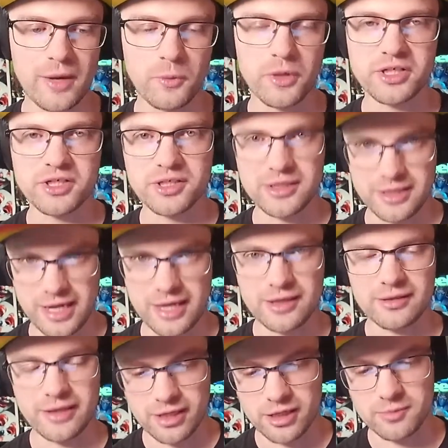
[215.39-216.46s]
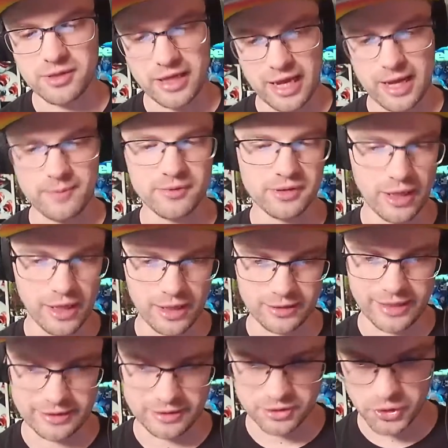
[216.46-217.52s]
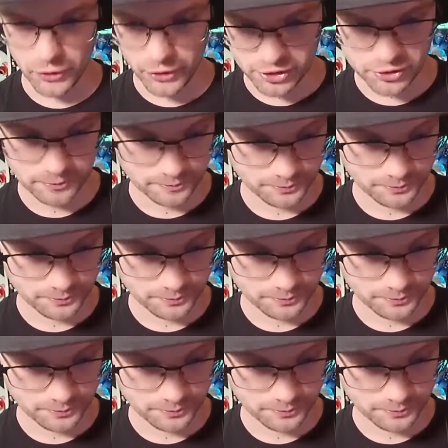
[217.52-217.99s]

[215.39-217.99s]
which then later became Light the Torch.